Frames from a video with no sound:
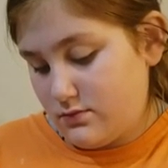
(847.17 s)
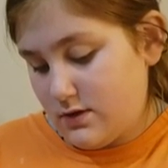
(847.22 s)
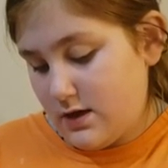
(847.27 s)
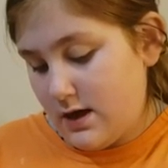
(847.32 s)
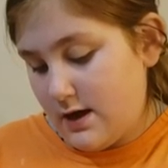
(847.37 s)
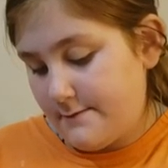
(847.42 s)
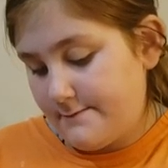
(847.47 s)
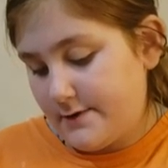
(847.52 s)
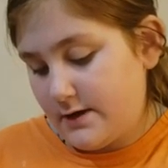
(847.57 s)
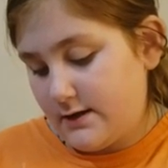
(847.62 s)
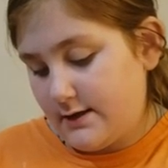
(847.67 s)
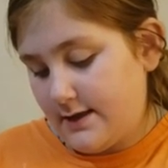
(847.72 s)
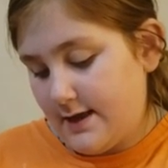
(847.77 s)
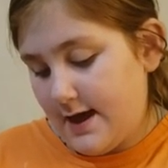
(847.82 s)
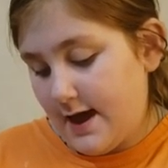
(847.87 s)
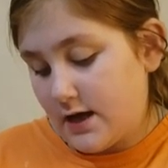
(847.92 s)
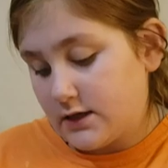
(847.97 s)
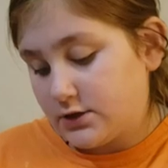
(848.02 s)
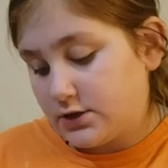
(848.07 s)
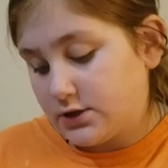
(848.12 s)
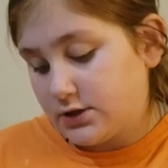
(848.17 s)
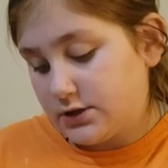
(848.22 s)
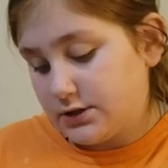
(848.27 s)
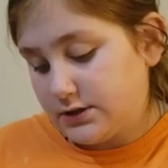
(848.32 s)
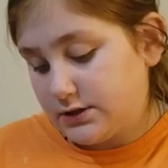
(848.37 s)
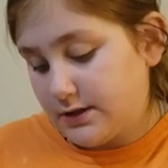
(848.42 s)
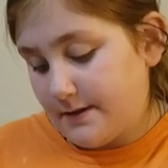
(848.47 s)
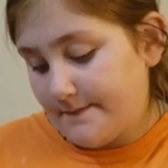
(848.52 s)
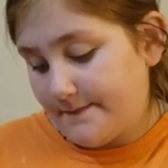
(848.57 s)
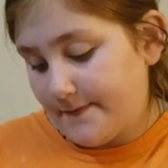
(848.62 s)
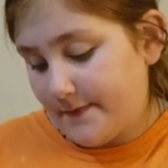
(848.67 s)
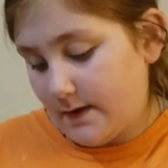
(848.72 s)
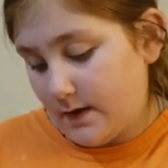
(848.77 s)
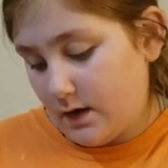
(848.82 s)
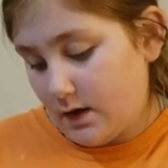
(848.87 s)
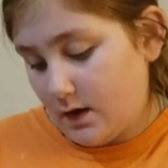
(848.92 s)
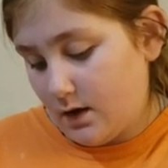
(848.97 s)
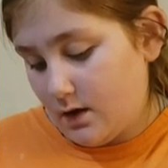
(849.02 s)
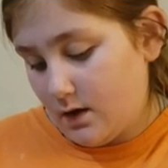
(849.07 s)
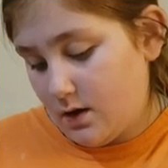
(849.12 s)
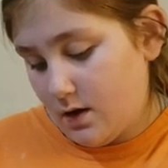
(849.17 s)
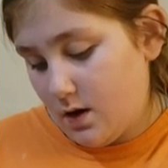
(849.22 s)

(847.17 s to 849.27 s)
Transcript: have it attached to something,